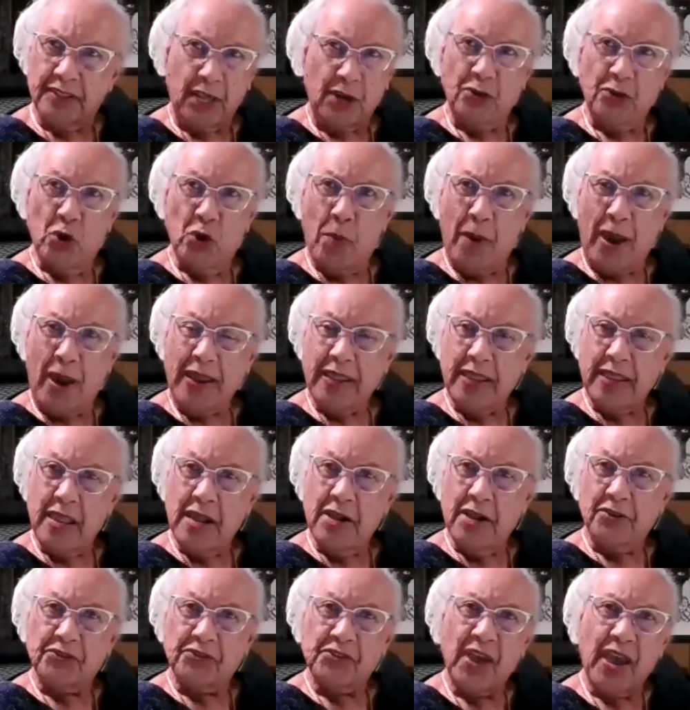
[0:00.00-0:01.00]
that nobody
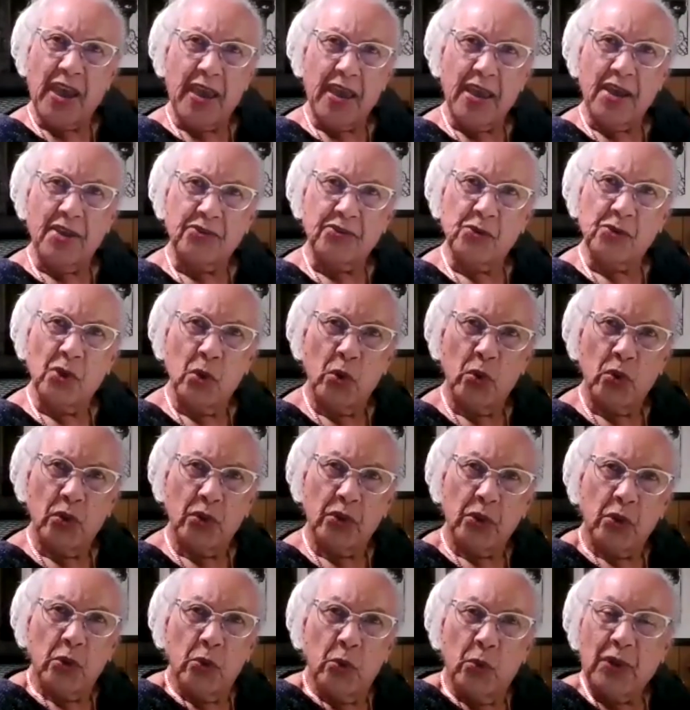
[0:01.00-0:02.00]
else has.
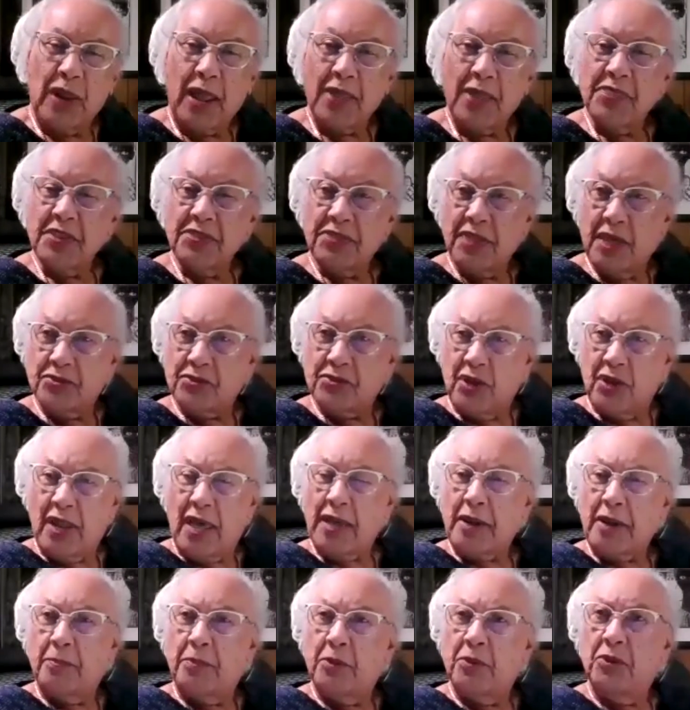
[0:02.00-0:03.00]
Well, I think that's a
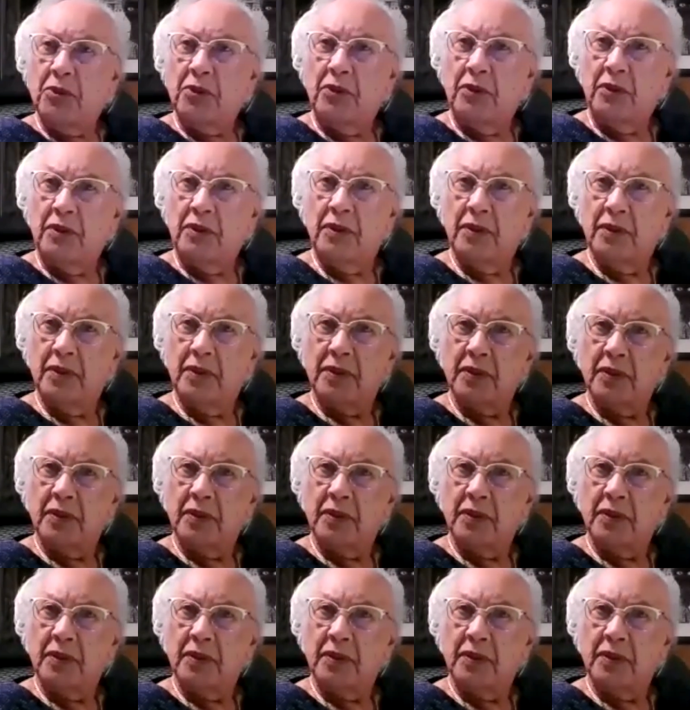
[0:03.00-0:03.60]
lot of bull.